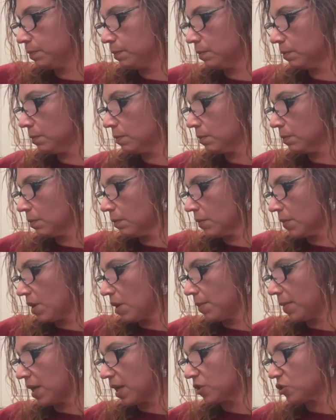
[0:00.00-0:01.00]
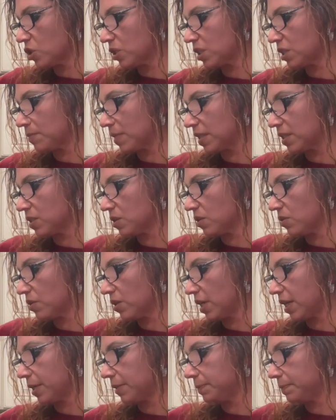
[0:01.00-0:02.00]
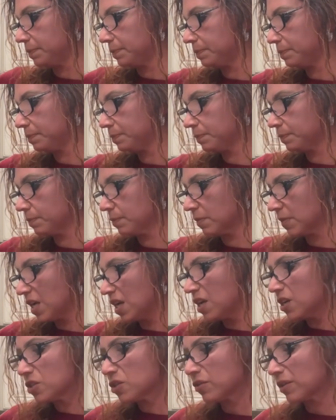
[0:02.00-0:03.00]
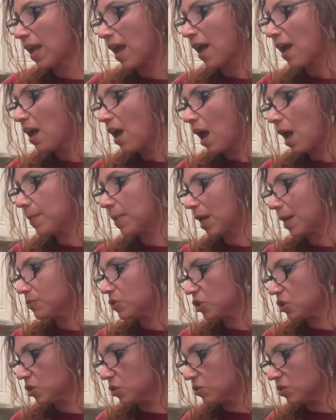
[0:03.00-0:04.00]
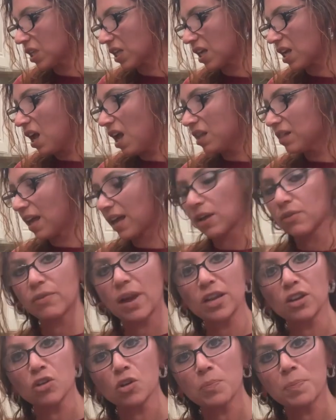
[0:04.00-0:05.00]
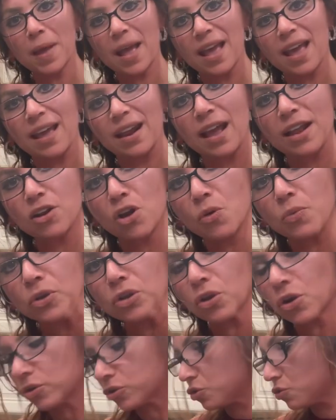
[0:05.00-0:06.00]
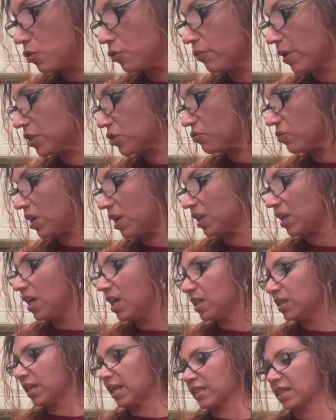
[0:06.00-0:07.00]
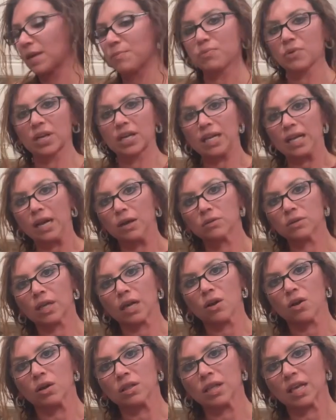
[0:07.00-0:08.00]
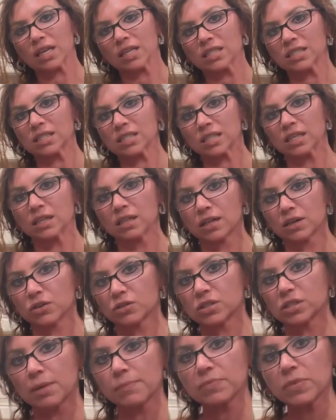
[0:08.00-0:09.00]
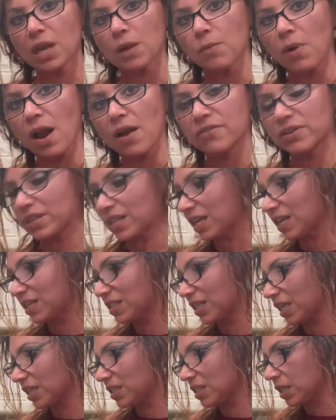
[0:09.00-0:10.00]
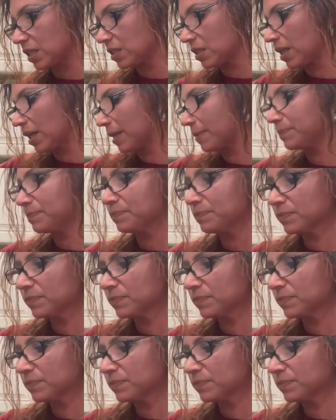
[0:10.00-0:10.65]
Oh my gosh, it smells so good. So yeah, I mean, I'm just using like a regular pan. I know when you go to a restaurant, like they bring it out like on like a skillet or something where everything is like sizzling.